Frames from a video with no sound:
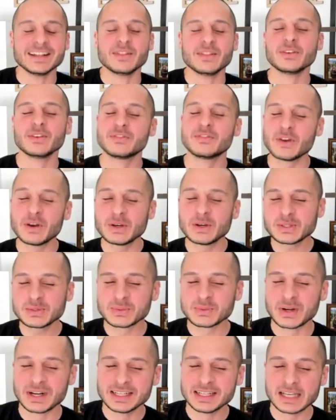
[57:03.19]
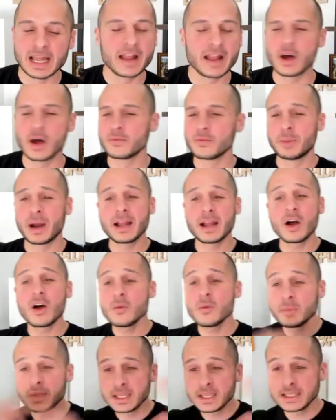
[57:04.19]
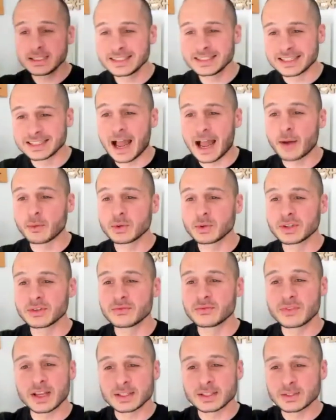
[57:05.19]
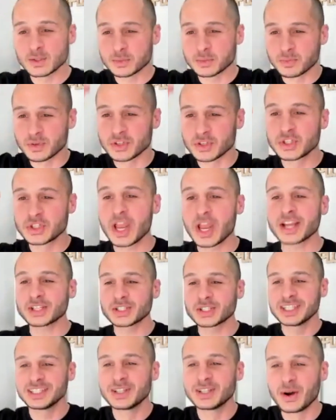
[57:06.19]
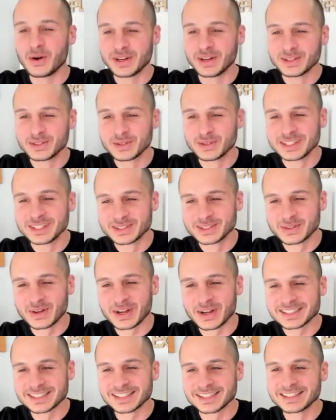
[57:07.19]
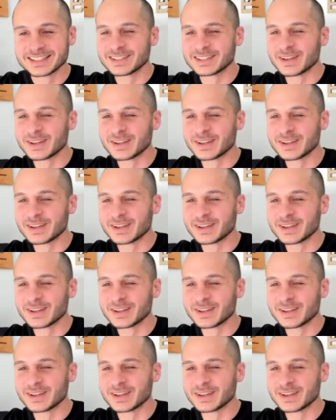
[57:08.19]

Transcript: The first one, and by all means, I will confess there's projection going through these questions.